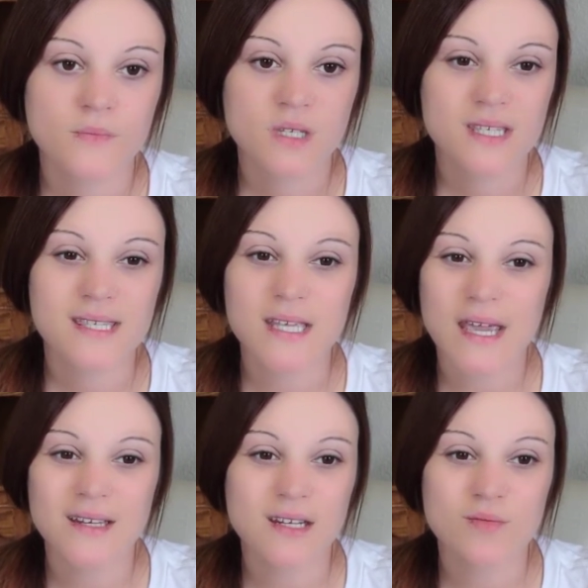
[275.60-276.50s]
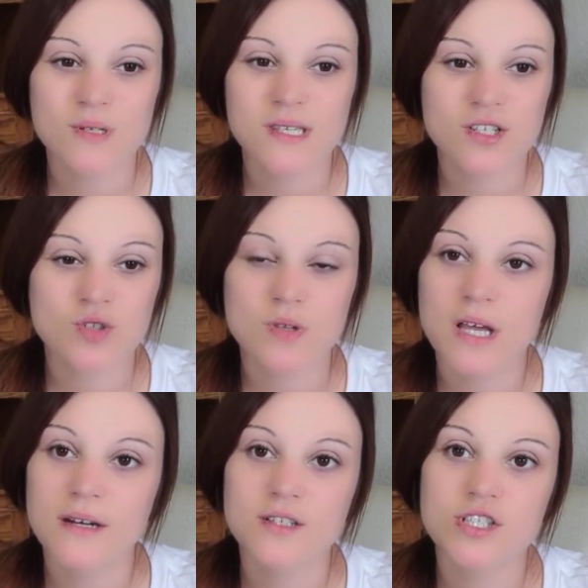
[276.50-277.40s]
stagnant residual
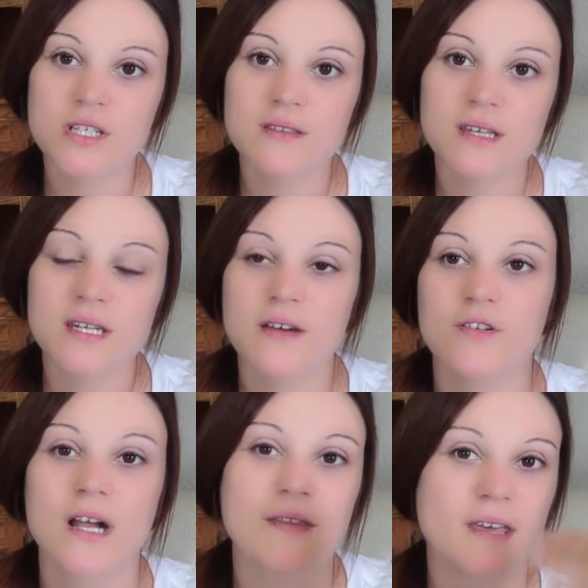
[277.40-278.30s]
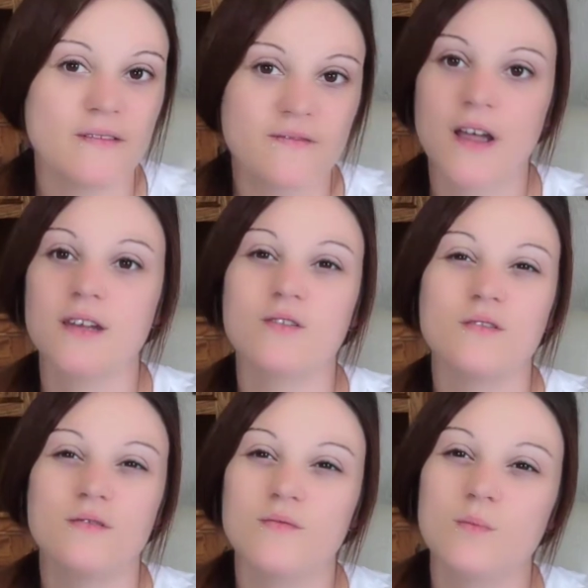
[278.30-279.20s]
energy that never got that
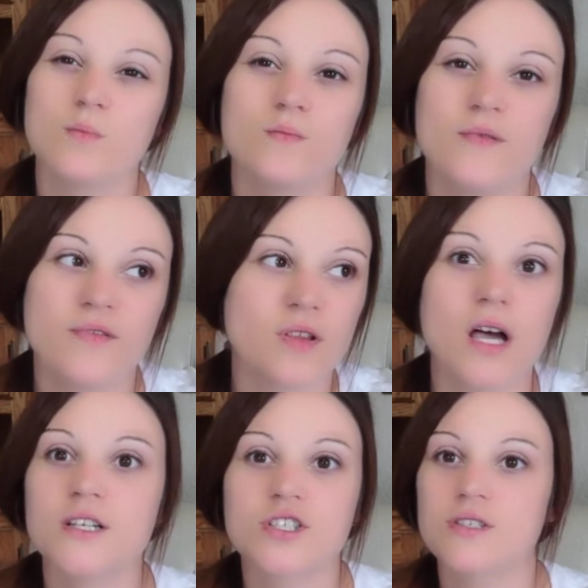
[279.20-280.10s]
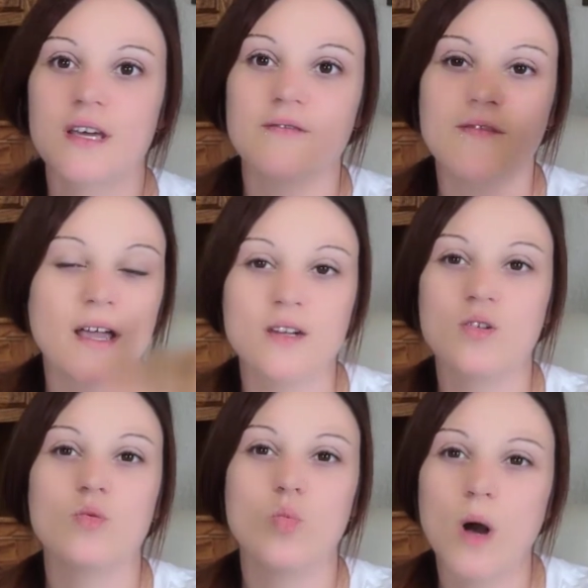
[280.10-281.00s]
final flush, that
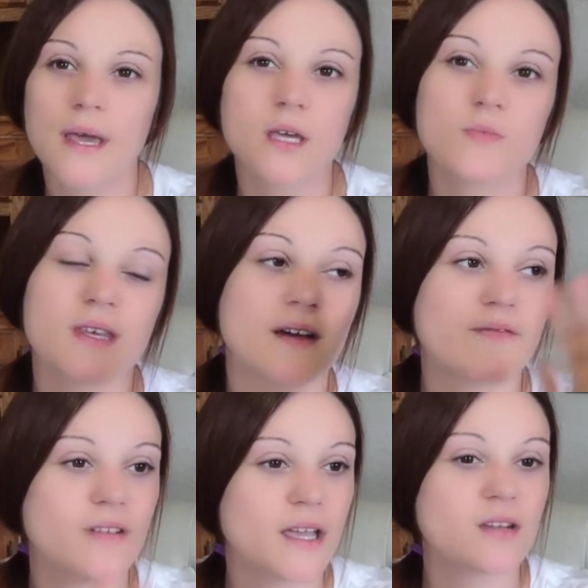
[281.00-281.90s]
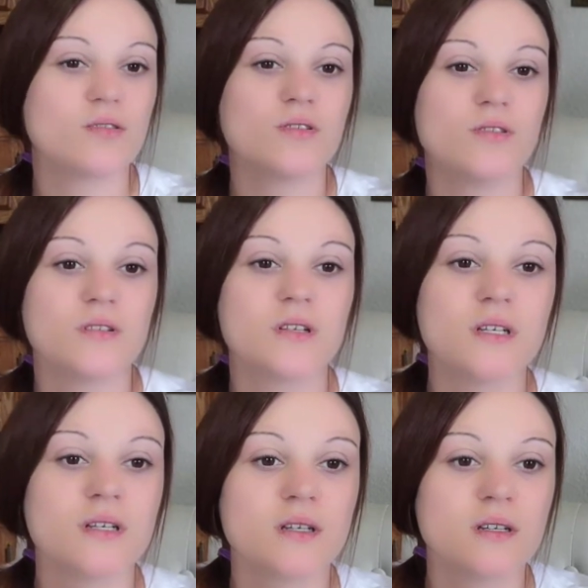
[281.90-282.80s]
final wipe, that final
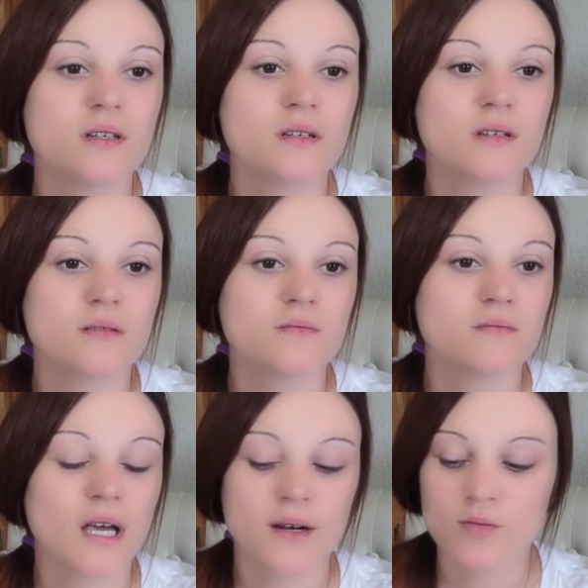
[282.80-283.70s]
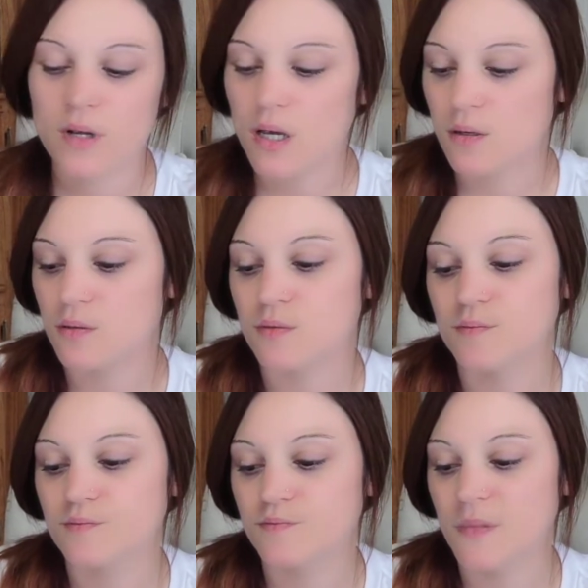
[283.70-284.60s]
I don't know,
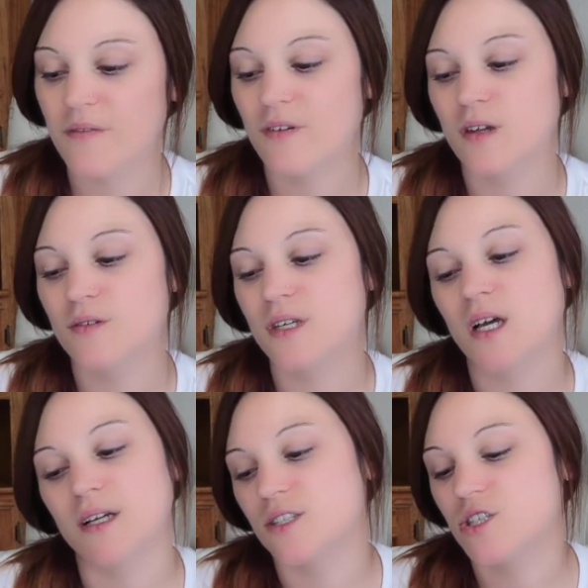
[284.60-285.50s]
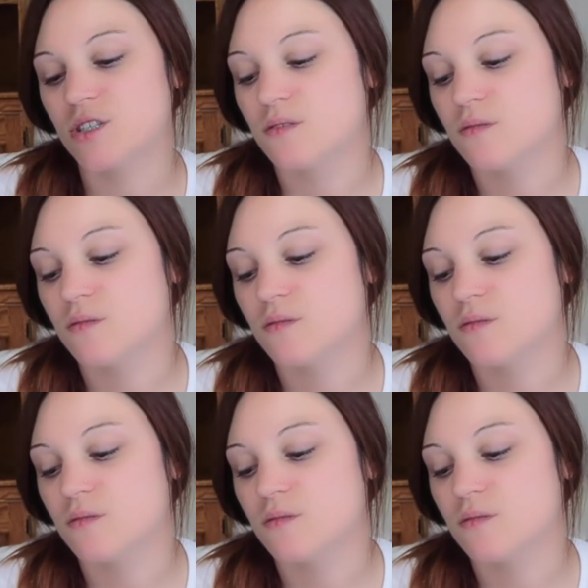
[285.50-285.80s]
that final touch